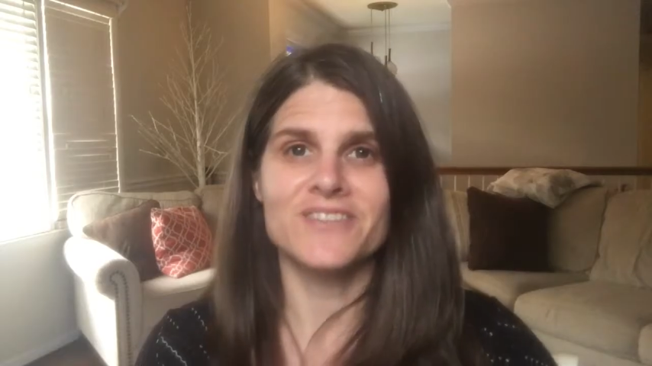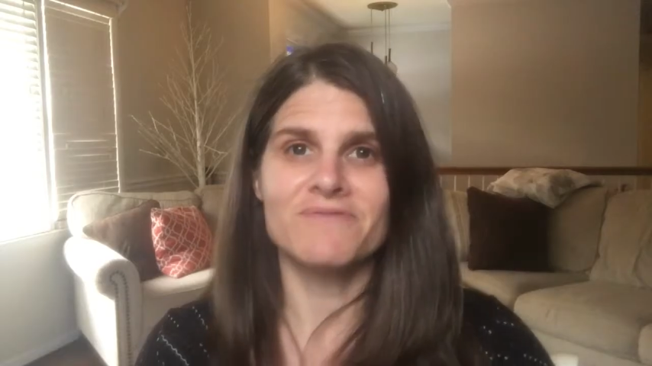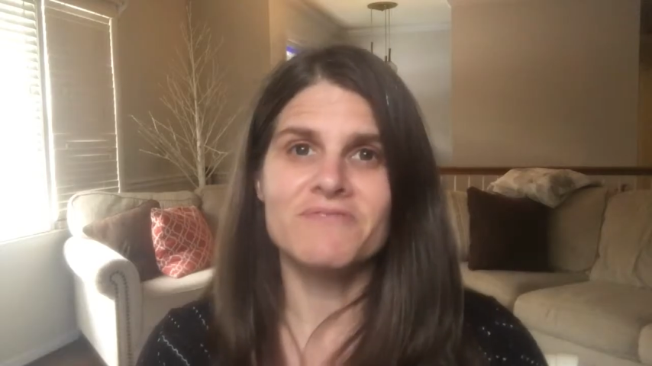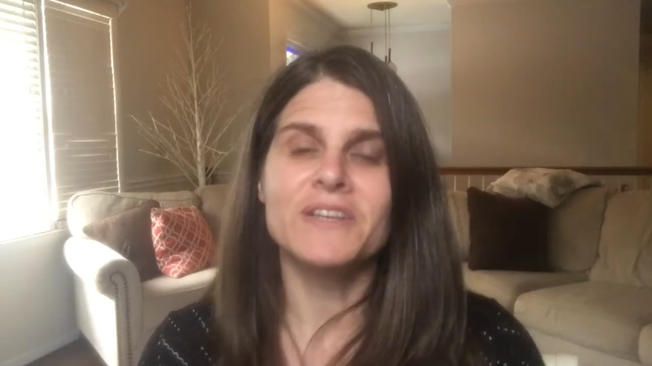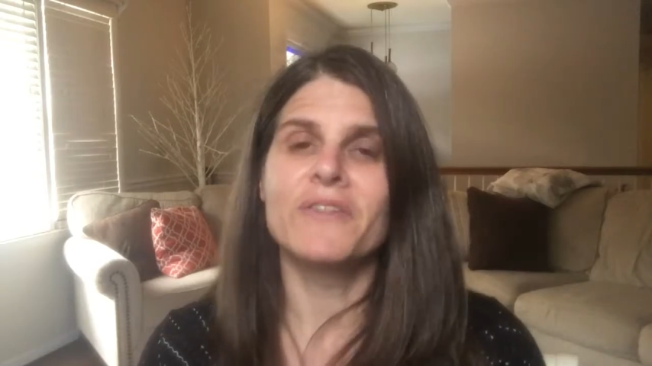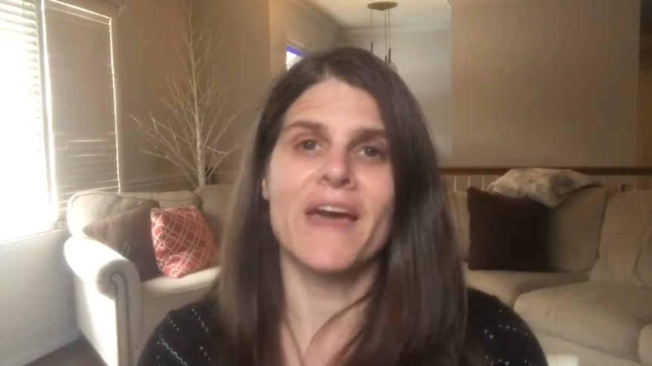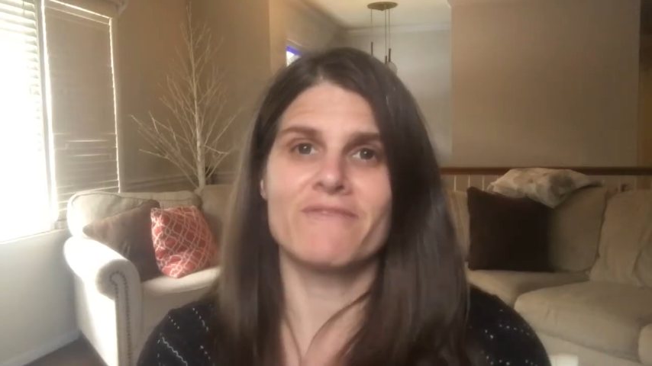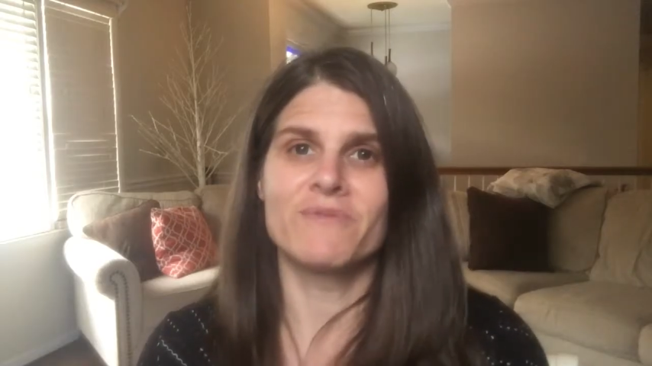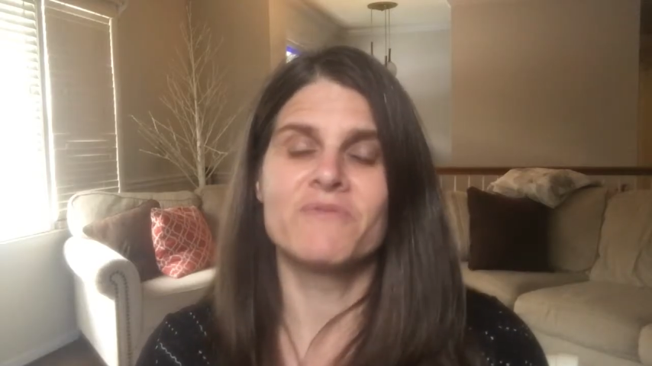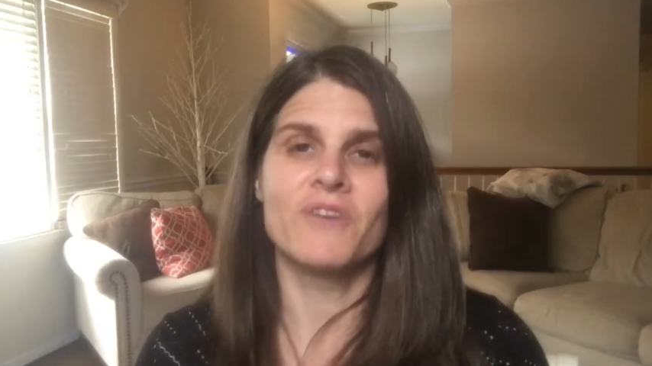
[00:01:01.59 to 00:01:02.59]
and to feel that
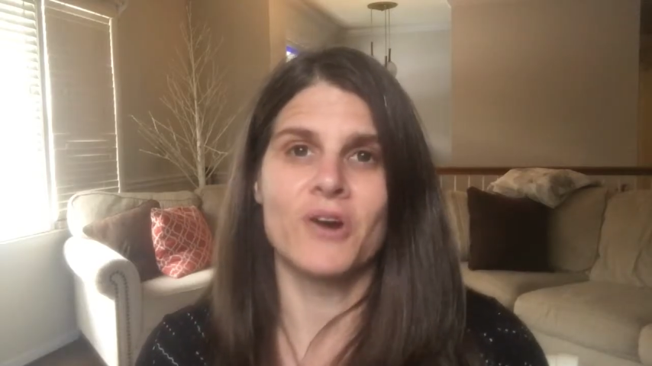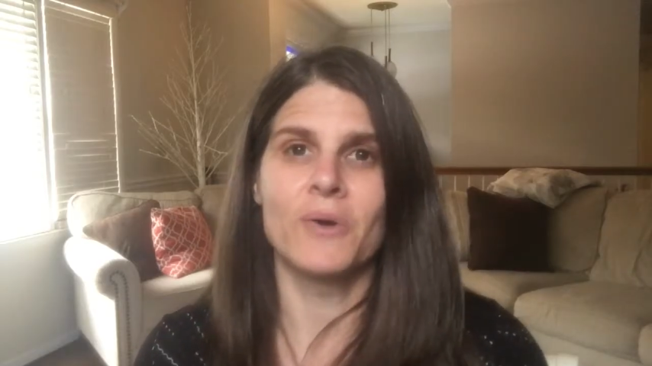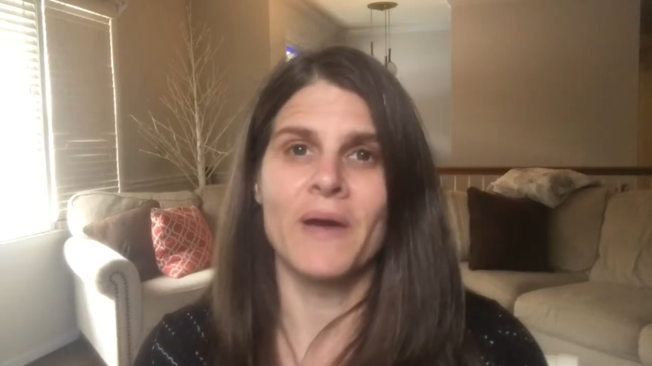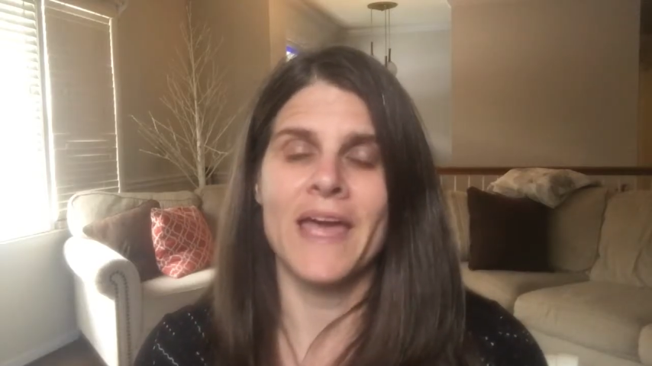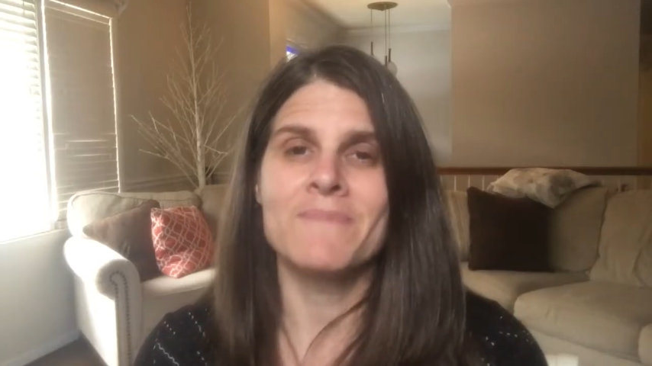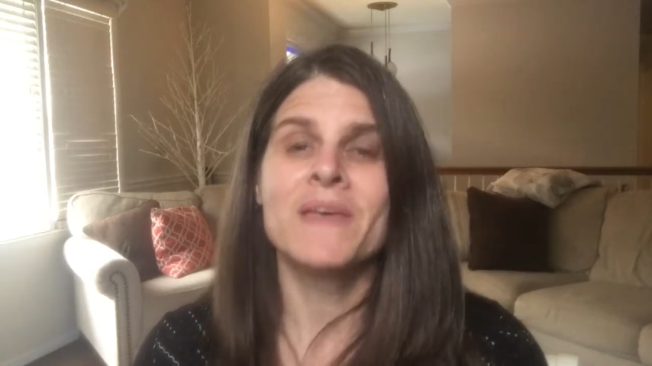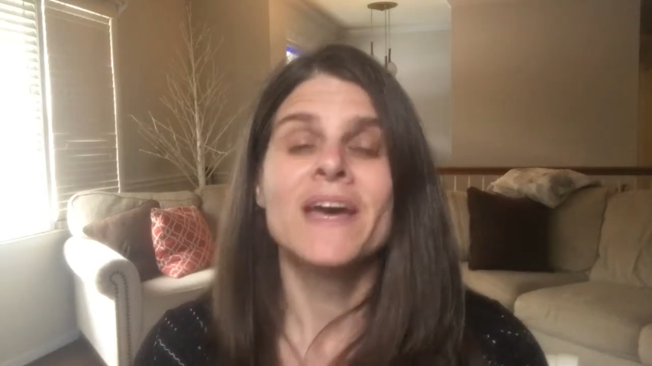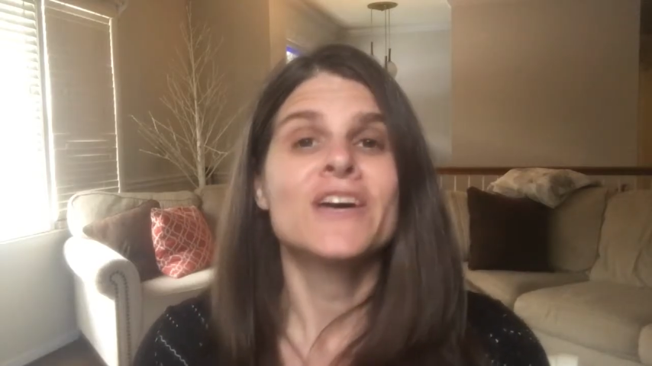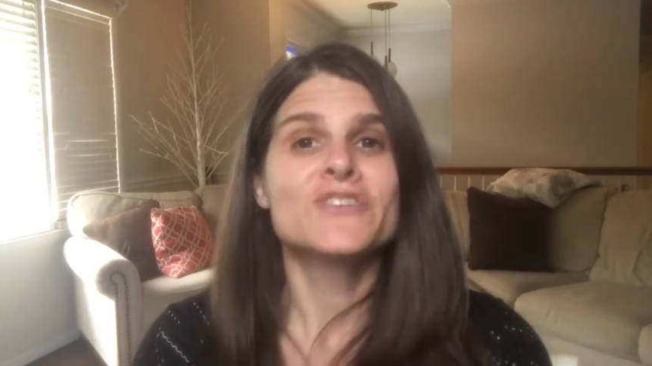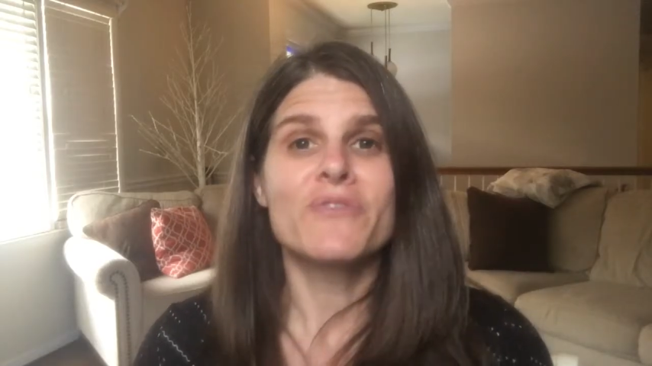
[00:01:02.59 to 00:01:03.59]
from far away.
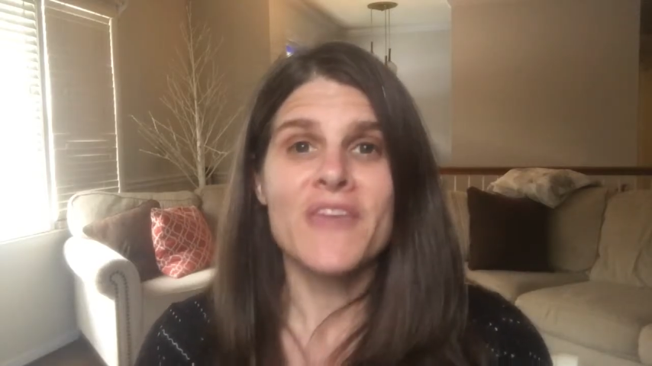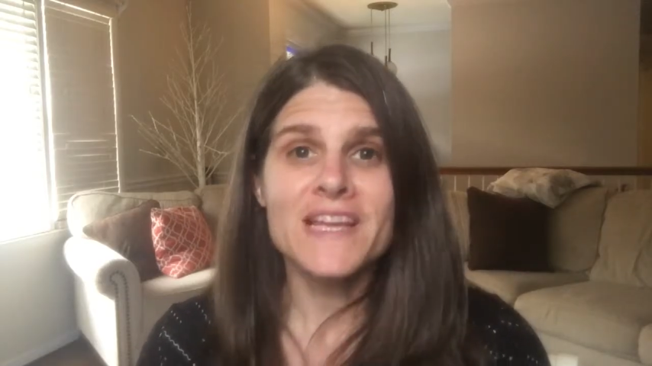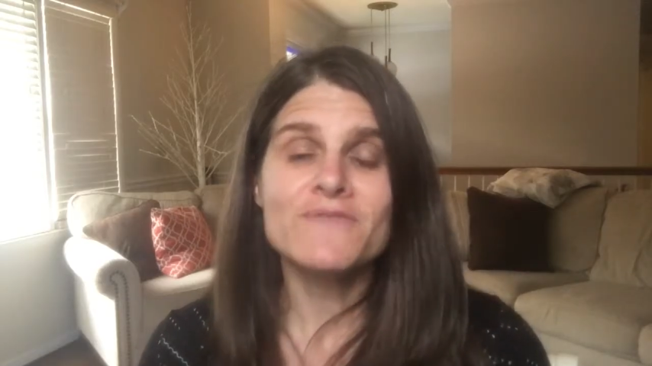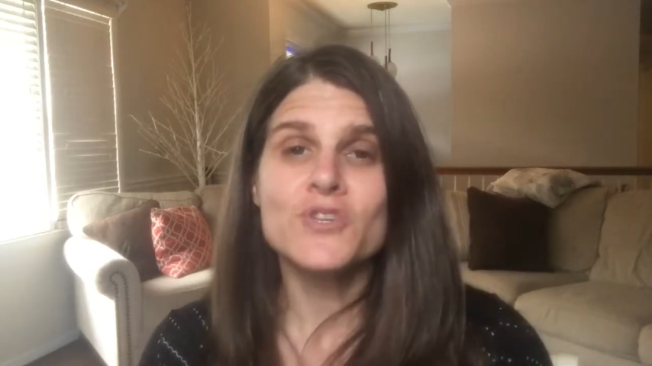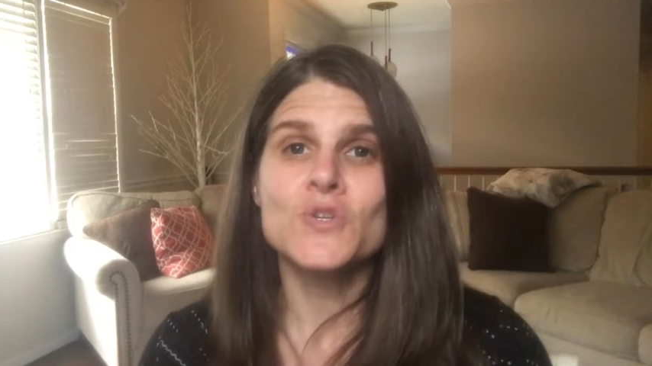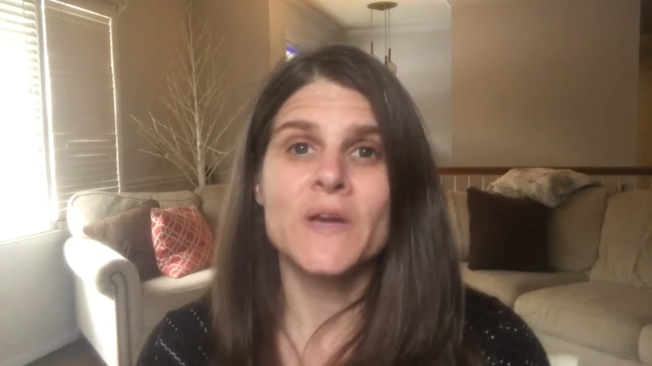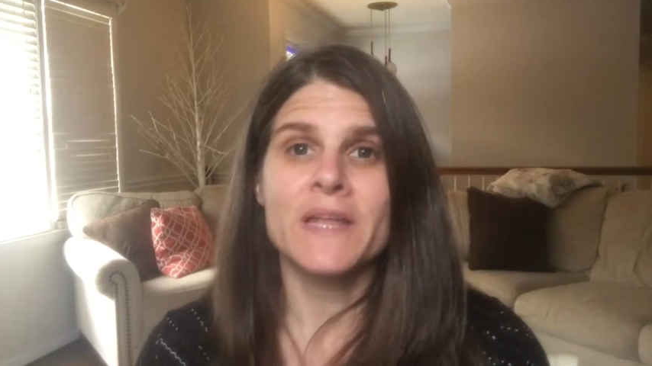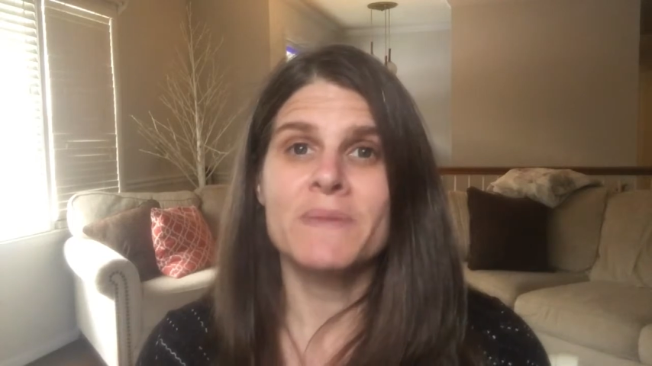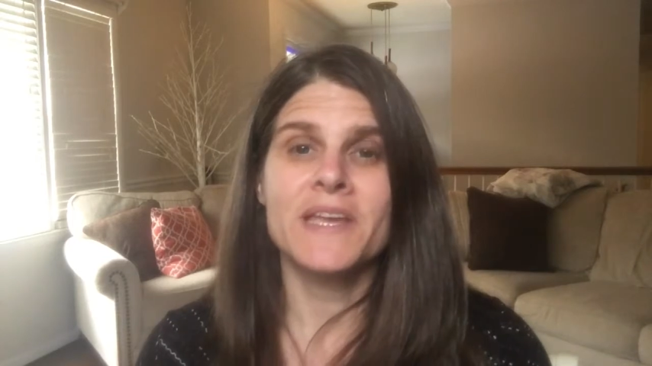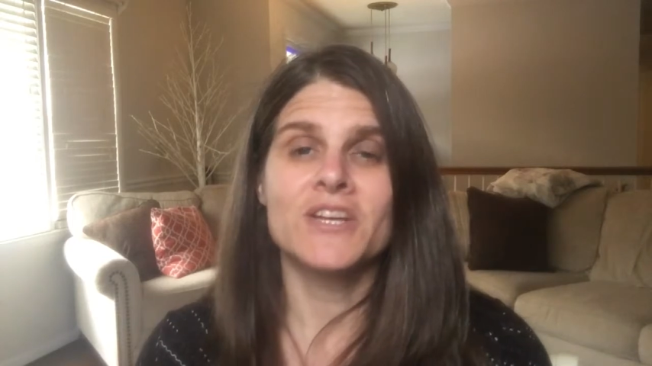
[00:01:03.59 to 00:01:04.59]
So thanks for
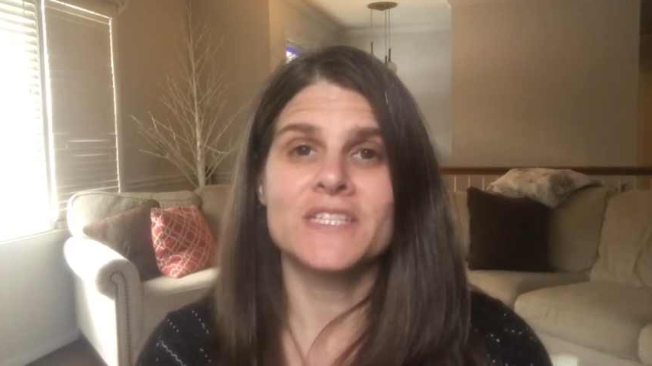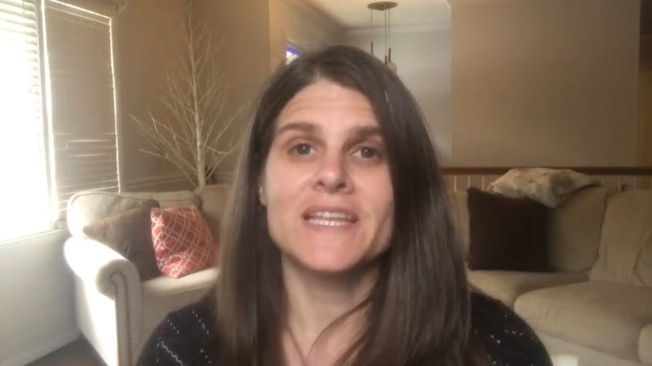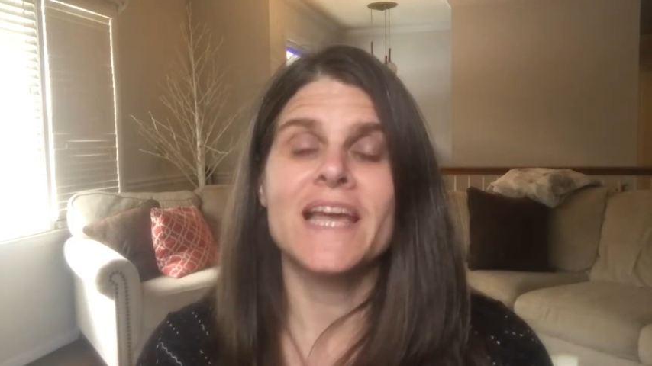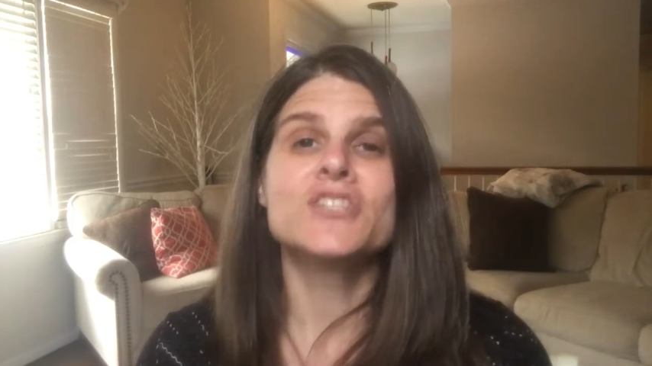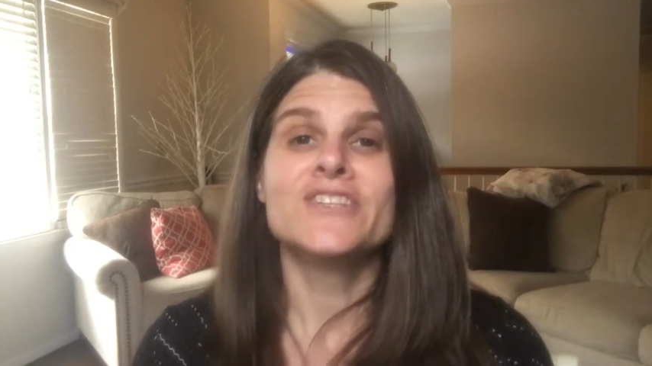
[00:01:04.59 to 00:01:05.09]
joining me here today.